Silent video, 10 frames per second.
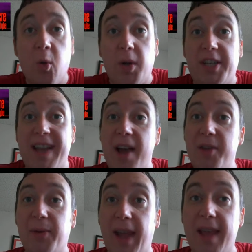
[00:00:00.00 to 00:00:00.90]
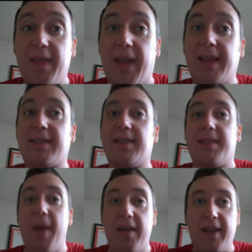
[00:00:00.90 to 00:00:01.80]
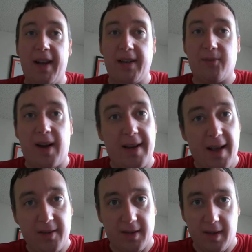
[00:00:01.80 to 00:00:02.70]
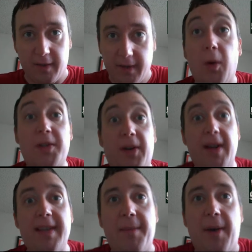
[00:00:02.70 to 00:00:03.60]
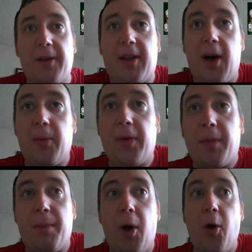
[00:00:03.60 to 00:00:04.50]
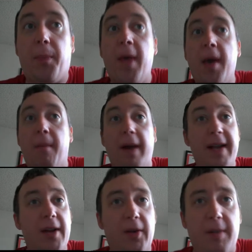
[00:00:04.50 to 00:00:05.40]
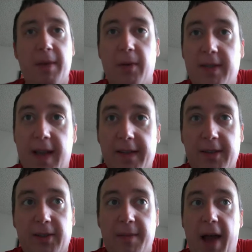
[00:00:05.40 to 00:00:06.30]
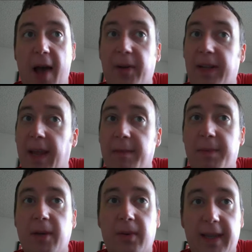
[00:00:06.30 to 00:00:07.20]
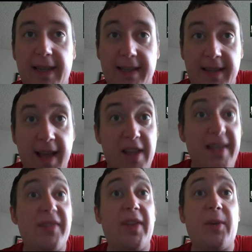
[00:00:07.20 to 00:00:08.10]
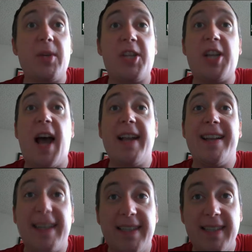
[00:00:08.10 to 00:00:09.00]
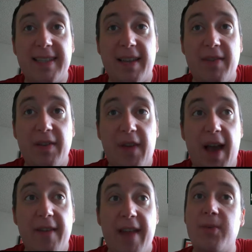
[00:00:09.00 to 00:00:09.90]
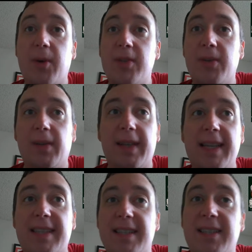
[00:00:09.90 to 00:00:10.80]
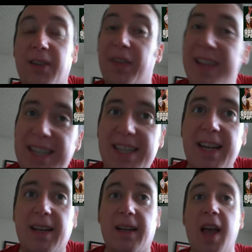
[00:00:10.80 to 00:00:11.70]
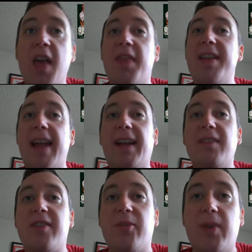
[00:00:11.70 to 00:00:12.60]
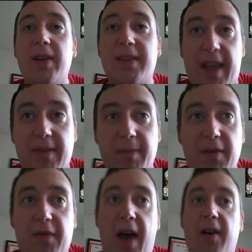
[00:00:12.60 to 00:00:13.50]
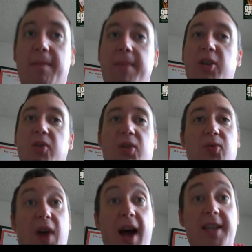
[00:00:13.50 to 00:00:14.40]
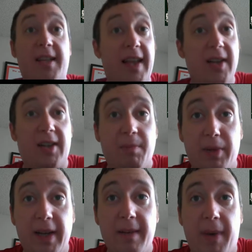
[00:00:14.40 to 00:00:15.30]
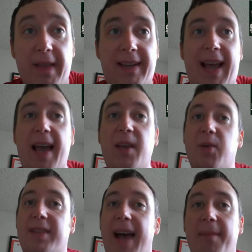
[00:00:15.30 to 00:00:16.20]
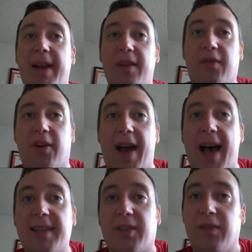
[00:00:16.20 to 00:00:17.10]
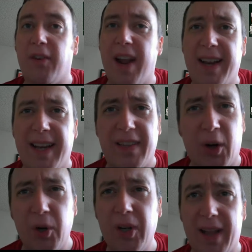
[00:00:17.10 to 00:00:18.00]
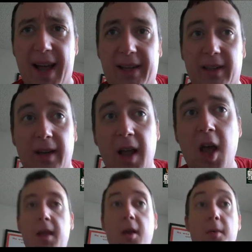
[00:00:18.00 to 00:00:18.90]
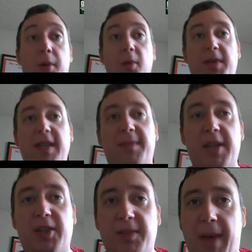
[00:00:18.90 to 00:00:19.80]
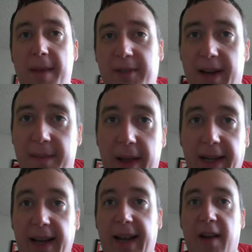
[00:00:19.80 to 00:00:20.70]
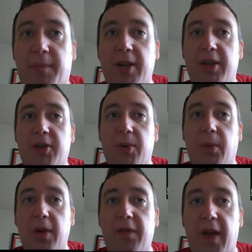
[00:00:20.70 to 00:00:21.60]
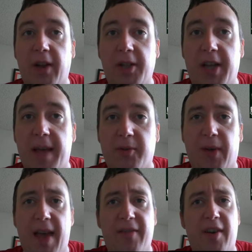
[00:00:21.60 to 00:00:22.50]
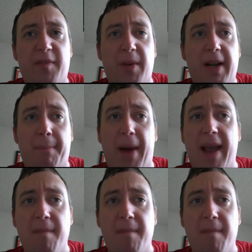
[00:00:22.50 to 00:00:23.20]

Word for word: which now you can thanks to some heavy-hitting Grindhouse lovers. What's crazy about Gone with the Pope might not only be what's on the screen, but how it came to be released. This flick was shot in 1975 and wasn't released until this year, the negatives and reels having been found in Mitchell's garage and later completed by the guy who was nominated for an Oscar for editing The Hurt Locker. Pope sees Mitchell's mobster hitman getting out of prison doing one final job, so he'll have enough money to buy a